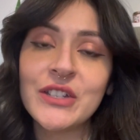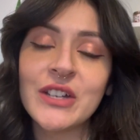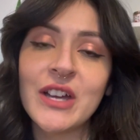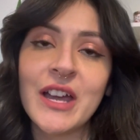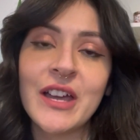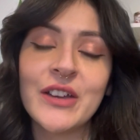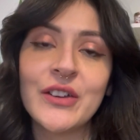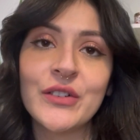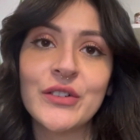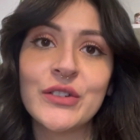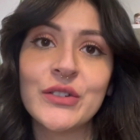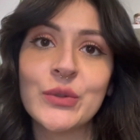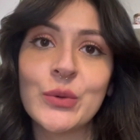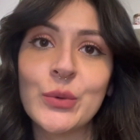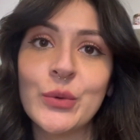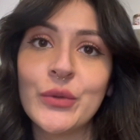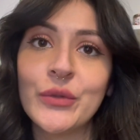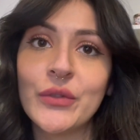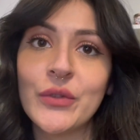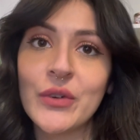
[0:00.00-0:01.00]
I go to
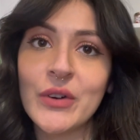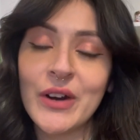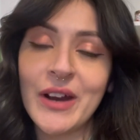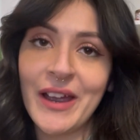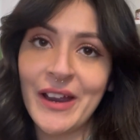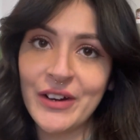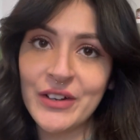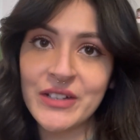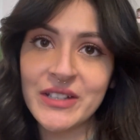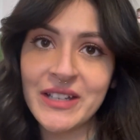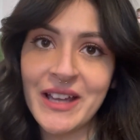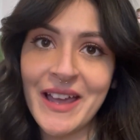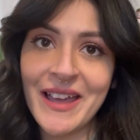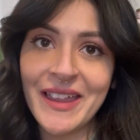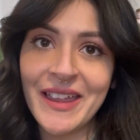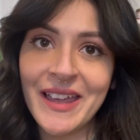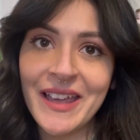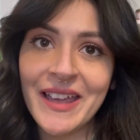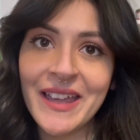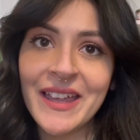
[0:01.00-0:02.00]
school for
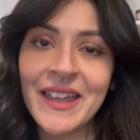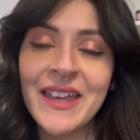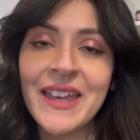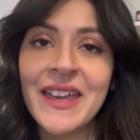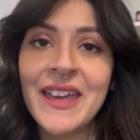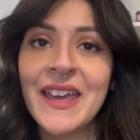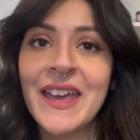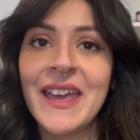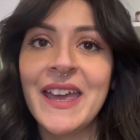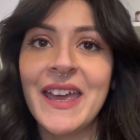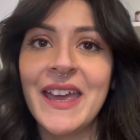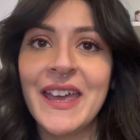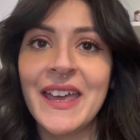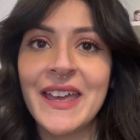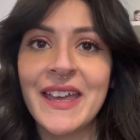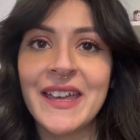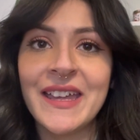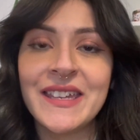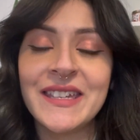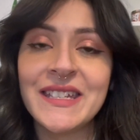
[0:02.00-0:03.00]
hairstyling
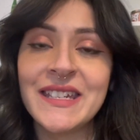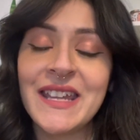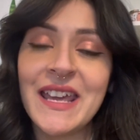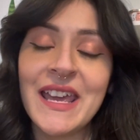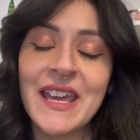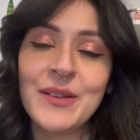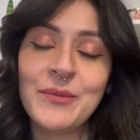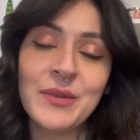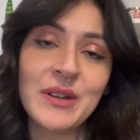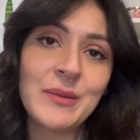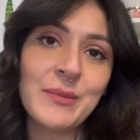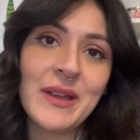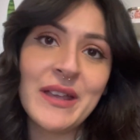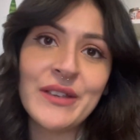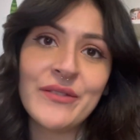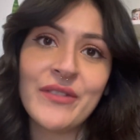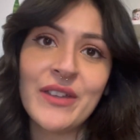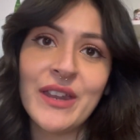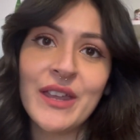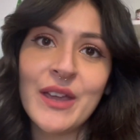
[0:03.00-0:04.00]
and today I'm going to make a
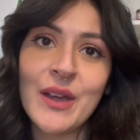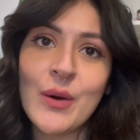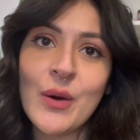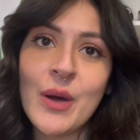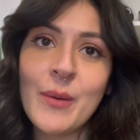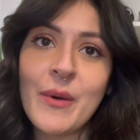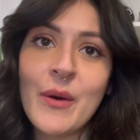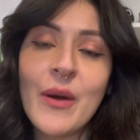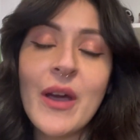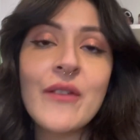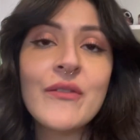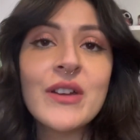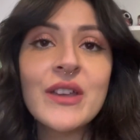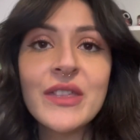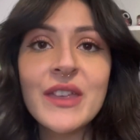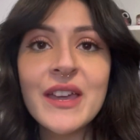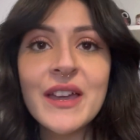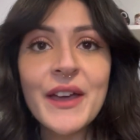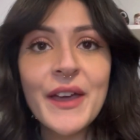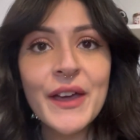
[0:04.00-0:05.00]
video about
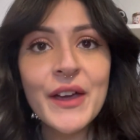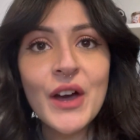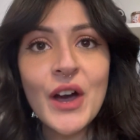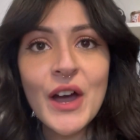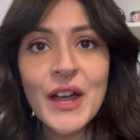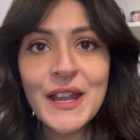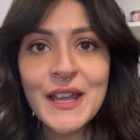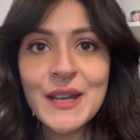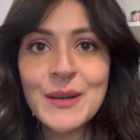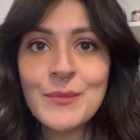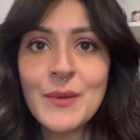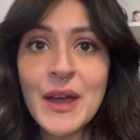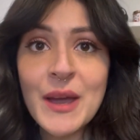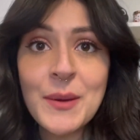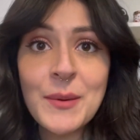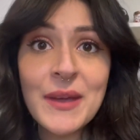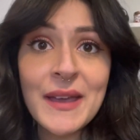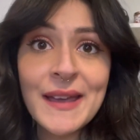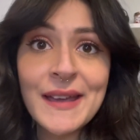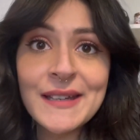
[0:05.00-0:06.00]
everything I got in my
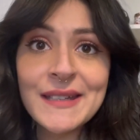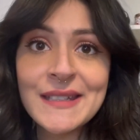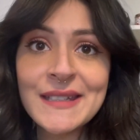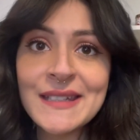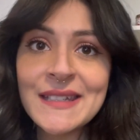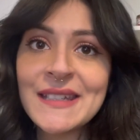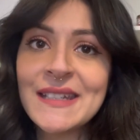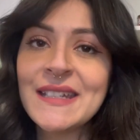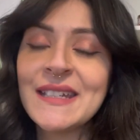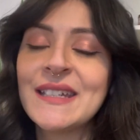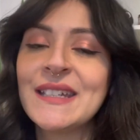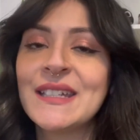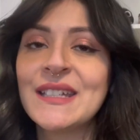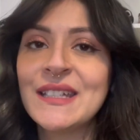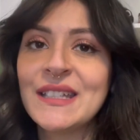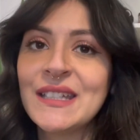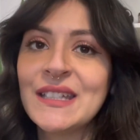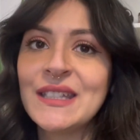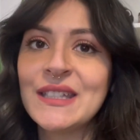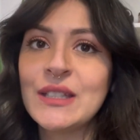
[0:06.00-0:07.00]
kit.
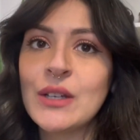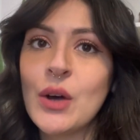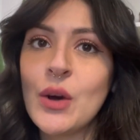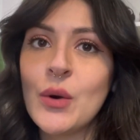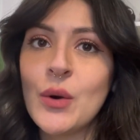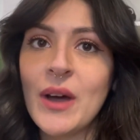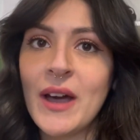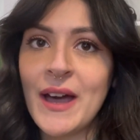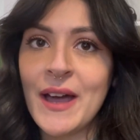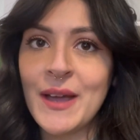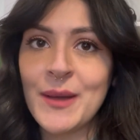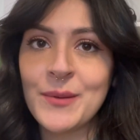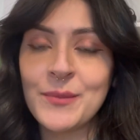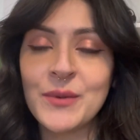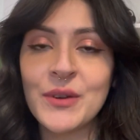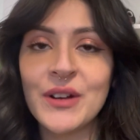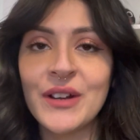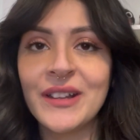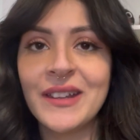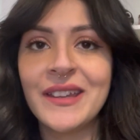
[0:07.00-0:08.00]
So I am
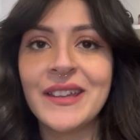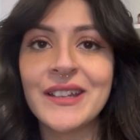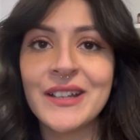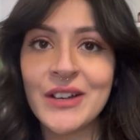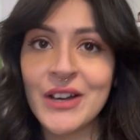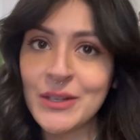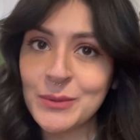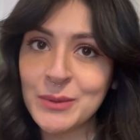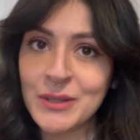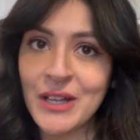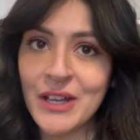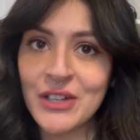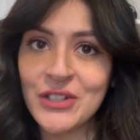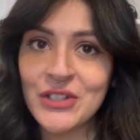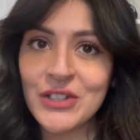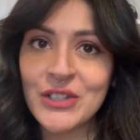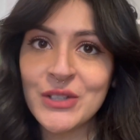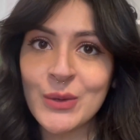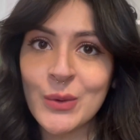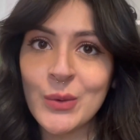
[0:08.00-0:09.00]
currently in cosmetology
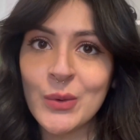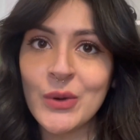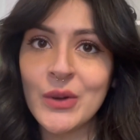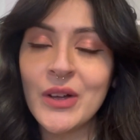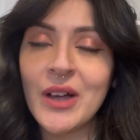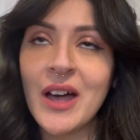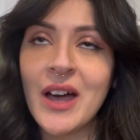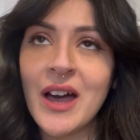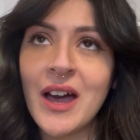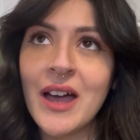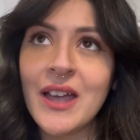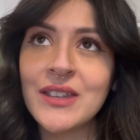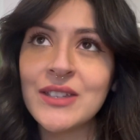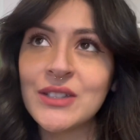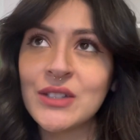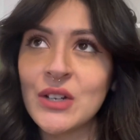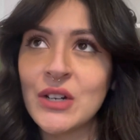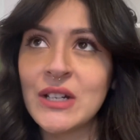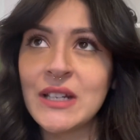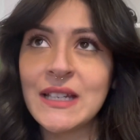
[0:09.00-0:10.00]
school. I
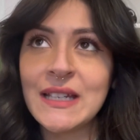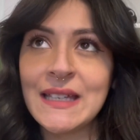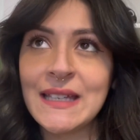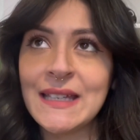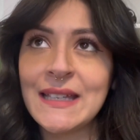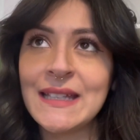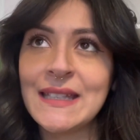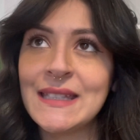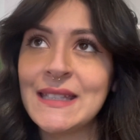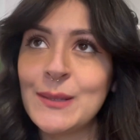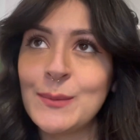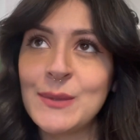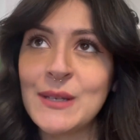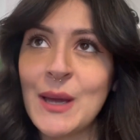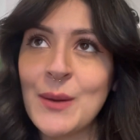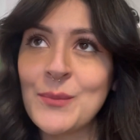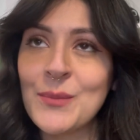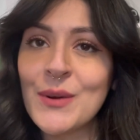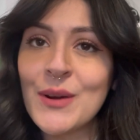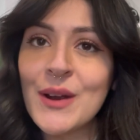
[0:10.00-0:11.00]
started in
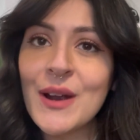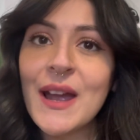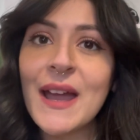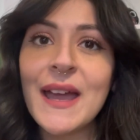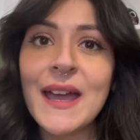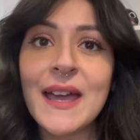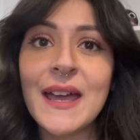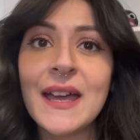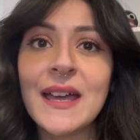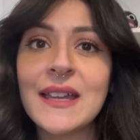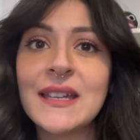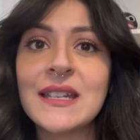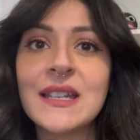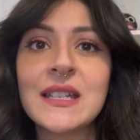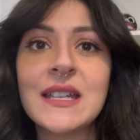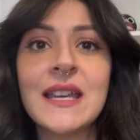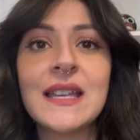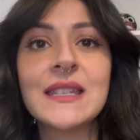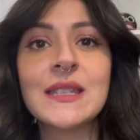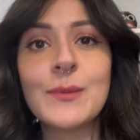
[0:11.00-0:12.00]
September and it
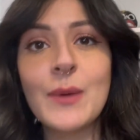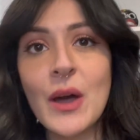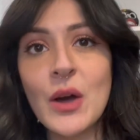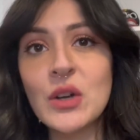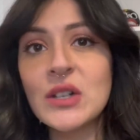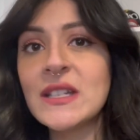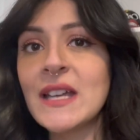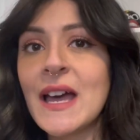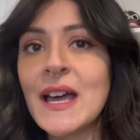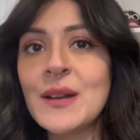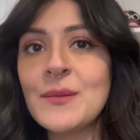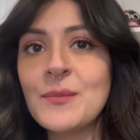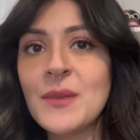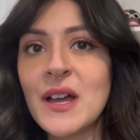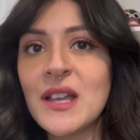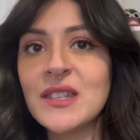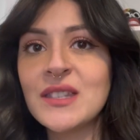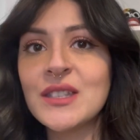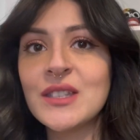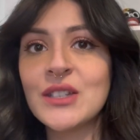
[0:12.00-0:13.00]
takes about 10
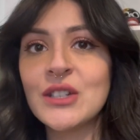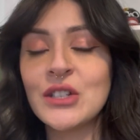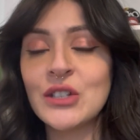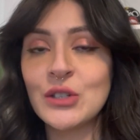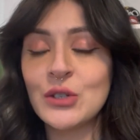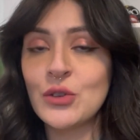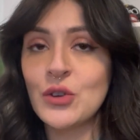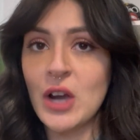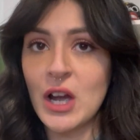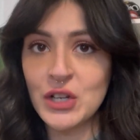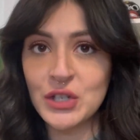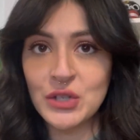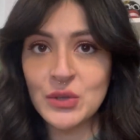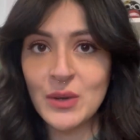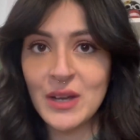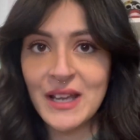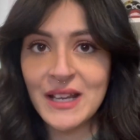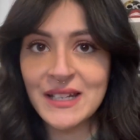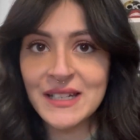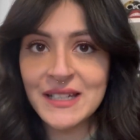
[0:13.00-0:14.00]
months to
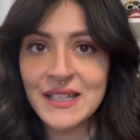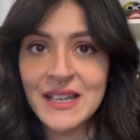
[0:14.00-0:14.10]
graduate.